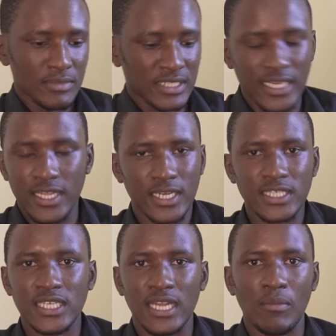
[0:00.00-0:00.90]

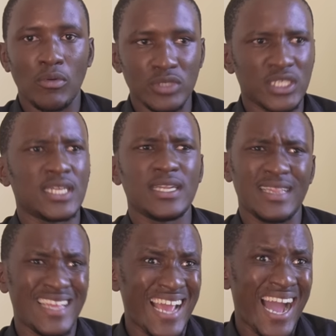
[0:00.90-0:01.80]
generation,
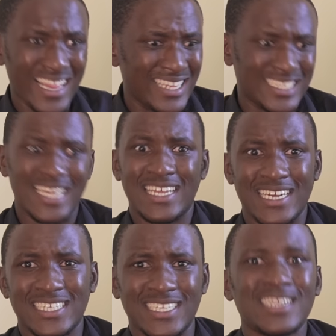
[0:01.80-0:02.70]
Mshini. They are the
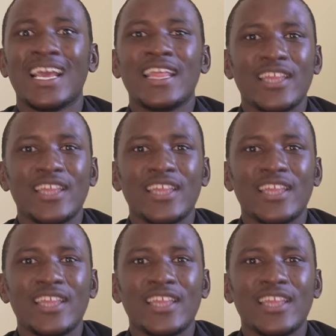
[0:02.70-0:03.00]
generation.